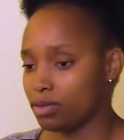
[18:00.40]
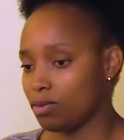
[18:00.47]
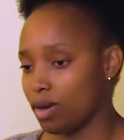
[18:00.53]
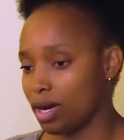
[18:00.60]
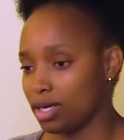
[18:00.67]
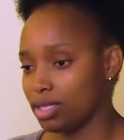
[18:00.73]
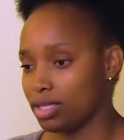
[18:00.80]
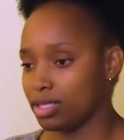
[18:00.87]

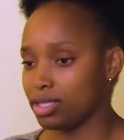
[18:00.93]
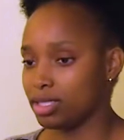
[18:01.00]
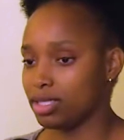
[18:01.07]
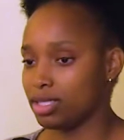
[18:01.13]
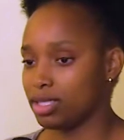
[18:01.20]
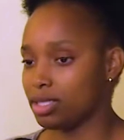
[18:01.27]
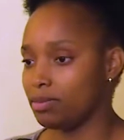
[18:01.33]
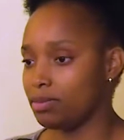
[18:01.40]
one, needs
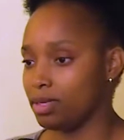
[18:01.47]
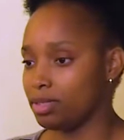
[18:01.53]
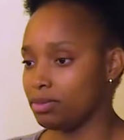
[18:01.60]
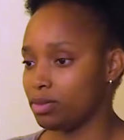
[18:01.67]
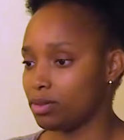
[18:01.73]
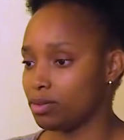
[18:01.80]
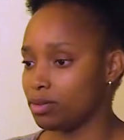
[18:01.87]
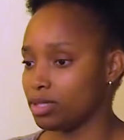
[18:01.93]
discipline,
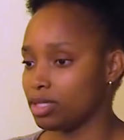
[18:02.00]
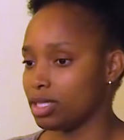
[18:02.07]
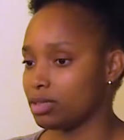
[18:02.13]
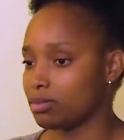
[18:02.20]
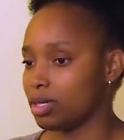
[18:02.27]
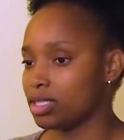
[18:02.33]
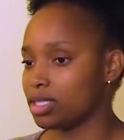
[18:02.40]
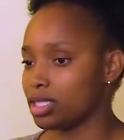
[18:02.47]
because as
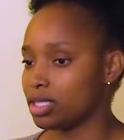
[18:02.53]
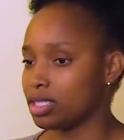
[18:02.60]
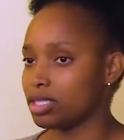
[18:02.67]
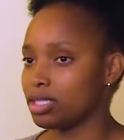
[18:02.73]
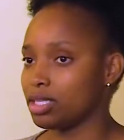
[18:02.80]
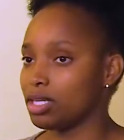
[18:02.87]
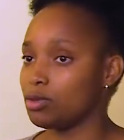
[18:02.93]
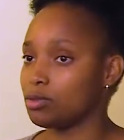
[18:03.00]
much
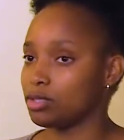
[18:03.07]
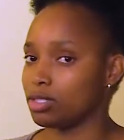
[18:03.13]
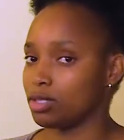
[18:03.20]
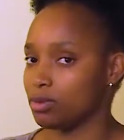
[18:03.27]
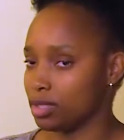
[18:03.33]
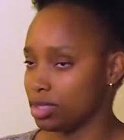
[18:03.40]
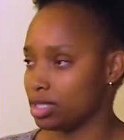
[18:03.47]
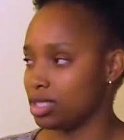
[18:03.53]
as losing
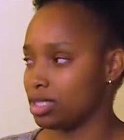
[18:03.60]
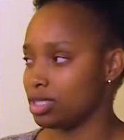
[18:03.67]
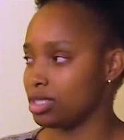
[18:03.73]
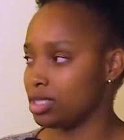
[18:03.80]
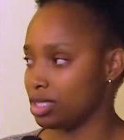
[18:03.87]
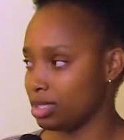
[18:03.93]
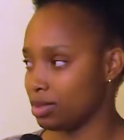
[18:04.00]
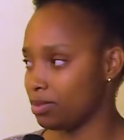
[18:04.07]
weight needs
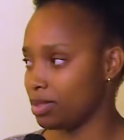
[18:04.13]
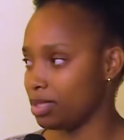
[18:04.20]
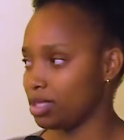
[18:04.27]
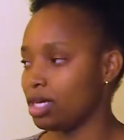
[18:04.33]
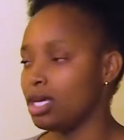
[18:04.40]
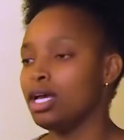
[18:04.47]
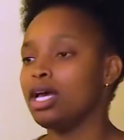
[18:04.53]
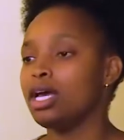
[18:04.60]
discipline,
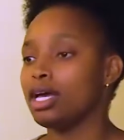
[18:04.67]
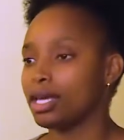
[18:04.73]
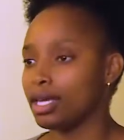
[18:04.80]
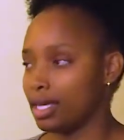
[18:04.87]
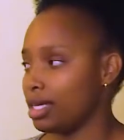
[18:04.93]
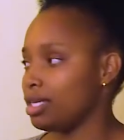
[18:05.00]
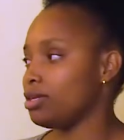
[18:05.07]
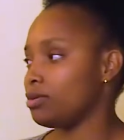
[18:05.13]

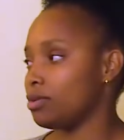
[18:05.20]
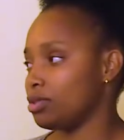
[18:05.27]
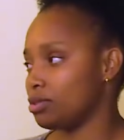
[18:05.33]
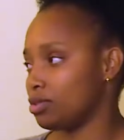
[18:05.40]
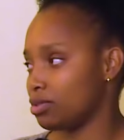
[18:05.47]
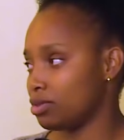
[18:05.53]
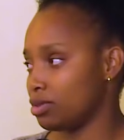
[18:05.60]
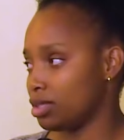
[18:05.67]
gaining weight
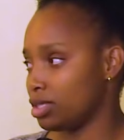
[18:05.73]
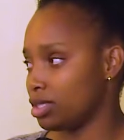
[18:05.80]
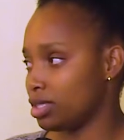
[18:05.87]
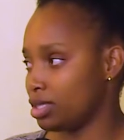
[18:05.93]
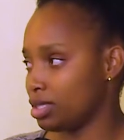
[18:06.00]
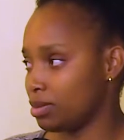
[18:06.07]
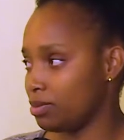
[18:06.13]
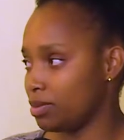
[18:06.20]
also needs
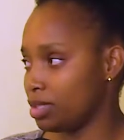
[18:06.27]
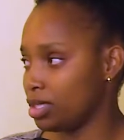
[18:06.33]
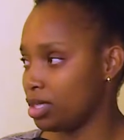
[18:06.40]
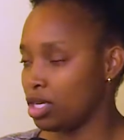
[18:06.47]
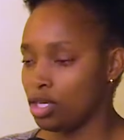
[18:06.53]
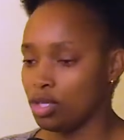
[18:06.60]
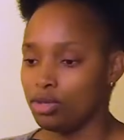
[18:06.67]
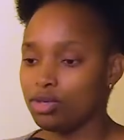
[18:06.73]
discipline.
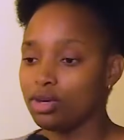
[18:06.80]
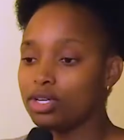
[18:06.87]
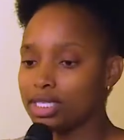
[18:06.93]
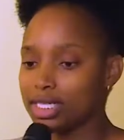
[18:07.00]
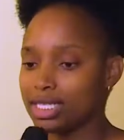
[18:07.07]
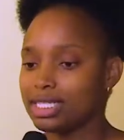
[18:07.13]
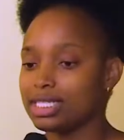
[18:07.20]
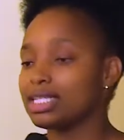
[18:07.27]
You don't
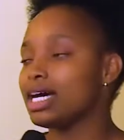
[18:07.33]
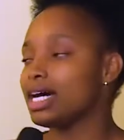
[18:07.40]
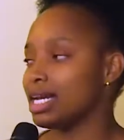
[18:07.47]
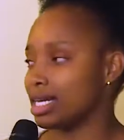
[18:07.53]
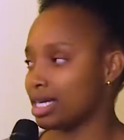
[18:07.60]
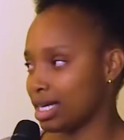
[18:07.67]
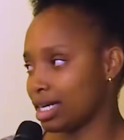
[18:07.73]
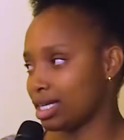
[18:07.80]
eat
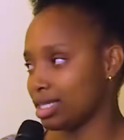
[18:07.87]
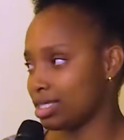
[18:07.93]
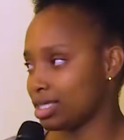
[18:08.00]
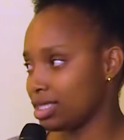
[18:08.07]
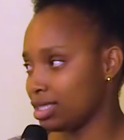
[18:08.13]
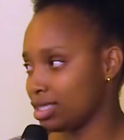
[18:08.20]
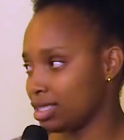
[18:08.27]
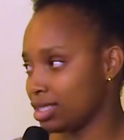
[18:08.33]

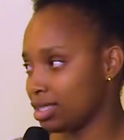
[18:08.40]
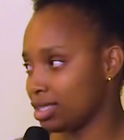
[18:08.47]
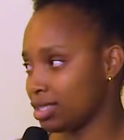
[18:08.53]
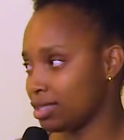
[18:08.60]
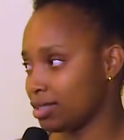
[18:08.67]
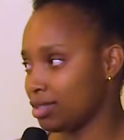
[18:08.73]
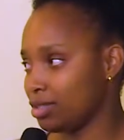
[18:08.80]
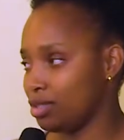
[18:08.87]
recklessly.
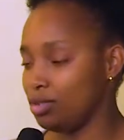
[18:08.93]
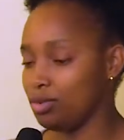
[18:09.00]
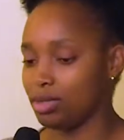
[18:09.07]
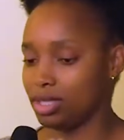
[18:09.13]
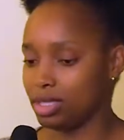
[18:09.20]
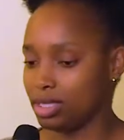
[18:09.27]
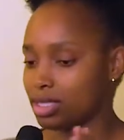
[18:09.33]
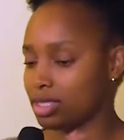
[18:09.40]
You
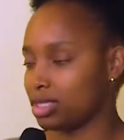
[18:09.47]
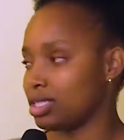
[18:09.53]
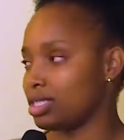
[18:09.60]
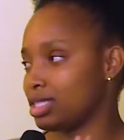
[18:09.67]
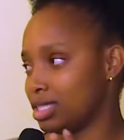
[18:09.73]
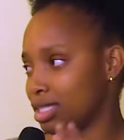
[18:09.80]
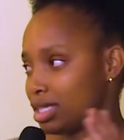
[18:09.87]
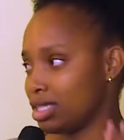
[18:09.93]
eat
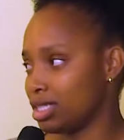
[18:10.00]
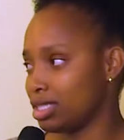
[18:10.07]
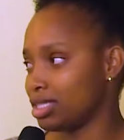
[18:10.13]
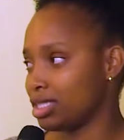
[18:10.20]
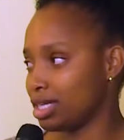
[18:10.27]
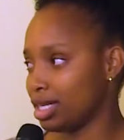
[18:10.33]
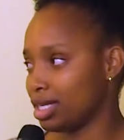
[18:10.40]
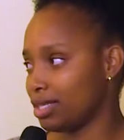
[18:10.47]

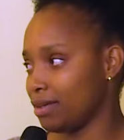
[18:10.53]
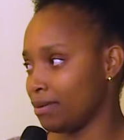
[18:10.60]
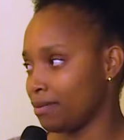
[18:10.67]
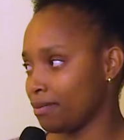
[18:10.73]
strategically.